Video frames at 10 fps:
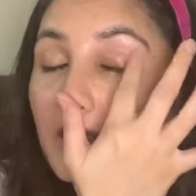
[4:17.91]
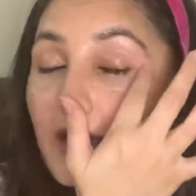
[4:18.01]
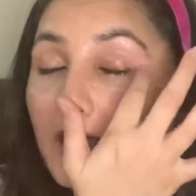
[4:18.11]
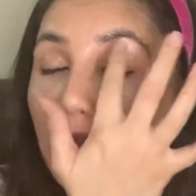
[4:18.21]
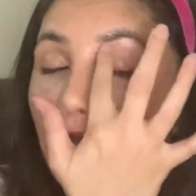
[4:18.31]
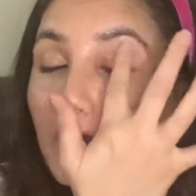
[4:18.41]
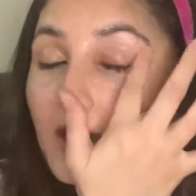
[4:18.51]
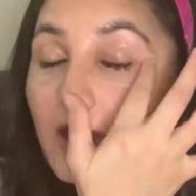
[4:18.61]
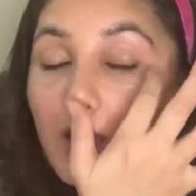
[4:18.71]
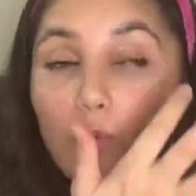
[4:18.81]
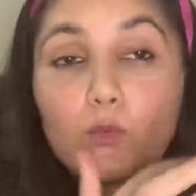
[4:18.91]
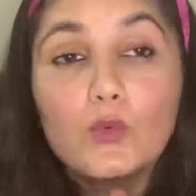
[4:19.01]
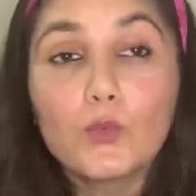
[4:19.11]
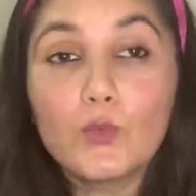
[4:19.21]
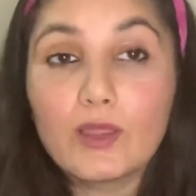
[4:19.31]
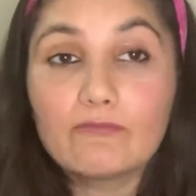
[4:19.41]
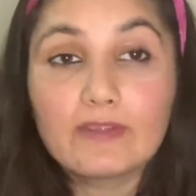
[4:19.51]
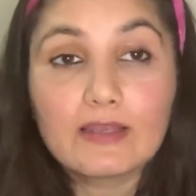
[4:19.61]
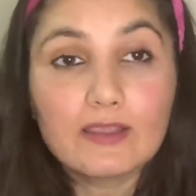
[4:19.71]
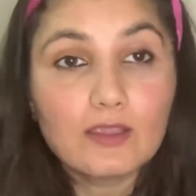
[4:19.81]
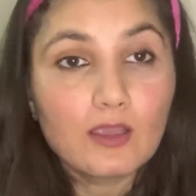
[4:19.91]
thanda, cool I'm feeling.